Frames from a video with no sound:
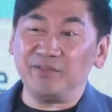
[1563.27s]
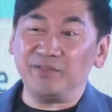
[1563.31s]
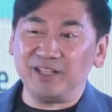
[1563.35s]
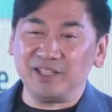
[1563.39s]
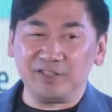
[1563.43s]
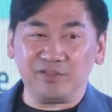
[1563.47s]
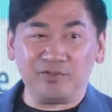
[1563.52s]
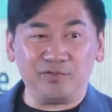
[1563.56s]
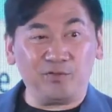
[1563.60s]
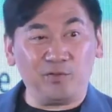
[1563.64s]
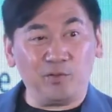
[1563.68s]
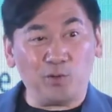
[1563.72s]

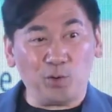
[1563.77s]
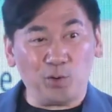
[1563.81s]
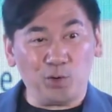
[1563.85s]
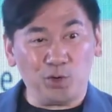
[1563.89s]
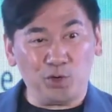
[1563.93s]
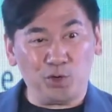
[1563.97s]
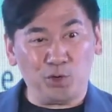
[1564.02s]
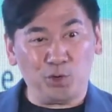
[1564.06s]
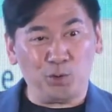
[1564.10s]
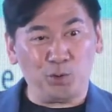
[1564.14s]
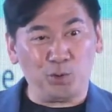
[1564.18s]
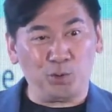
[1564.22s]
dividends
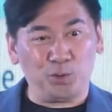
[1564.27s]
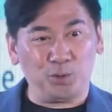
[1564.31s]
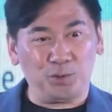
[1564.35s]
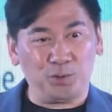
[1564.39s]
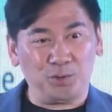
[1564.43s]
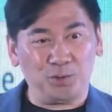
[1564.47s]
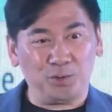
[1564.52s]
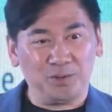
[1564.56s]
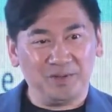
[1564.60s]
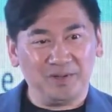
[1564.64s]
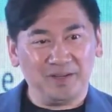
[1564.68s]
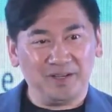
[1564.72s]
for you
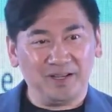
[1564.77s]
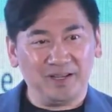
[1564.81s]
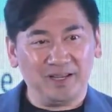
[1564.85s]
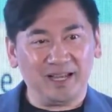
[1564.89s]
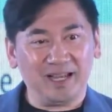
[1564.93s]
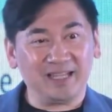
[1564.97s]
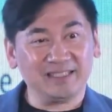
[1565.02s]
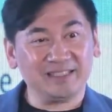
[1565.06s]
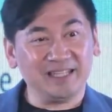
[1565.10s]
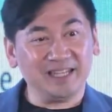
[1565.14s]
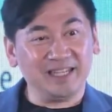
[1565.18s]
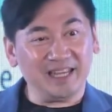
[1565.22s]

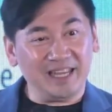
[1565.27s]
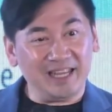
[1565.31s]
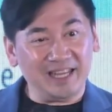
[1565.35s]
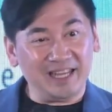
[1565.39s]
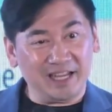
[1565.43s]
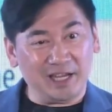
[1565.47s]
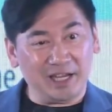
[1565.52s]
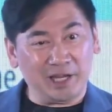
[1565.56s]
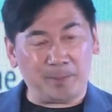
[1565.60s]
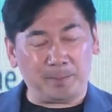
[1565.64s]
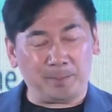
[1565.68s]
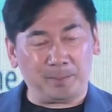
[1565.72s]
as an
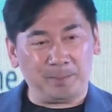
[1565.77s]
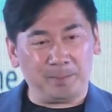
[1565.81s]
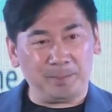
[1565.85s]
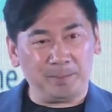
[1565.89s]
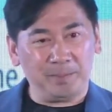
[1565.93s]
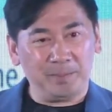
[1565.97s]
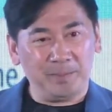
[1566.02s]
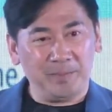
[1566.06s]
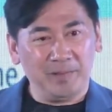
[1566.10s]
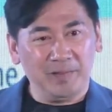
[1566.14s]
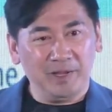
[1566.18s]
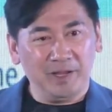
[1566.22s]
income
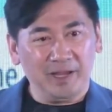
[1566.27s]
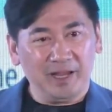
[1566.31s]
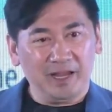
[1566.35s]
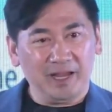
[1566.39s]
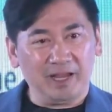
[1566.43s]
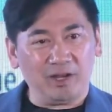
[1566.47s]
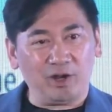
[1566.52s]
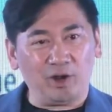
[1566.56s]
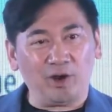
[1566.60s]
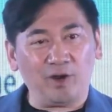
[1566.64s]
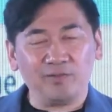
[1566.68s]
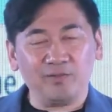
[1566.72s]

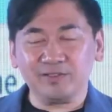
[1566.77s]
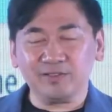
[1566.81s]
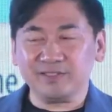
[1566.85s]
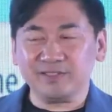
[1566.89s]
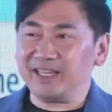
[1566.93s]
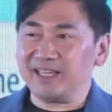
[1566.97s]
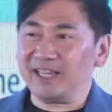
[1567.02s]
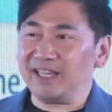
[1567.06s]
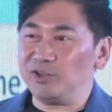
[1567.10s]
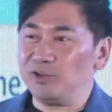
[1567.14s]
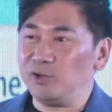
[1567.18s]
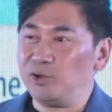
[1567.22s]
and
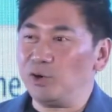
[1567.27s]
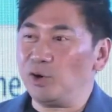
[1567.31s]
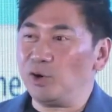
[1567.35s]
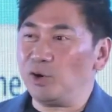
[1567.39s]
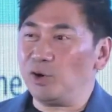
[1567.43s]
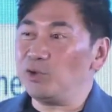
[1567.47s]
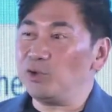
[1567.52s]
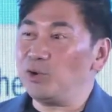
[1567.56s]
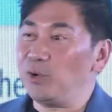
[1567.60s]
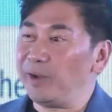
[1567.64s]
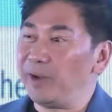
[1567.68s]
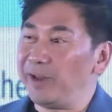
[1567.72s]
offset
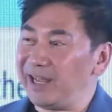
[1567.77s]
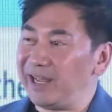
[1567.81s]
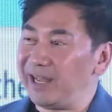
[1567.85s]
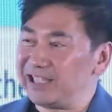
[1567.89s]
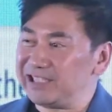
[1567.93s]
all your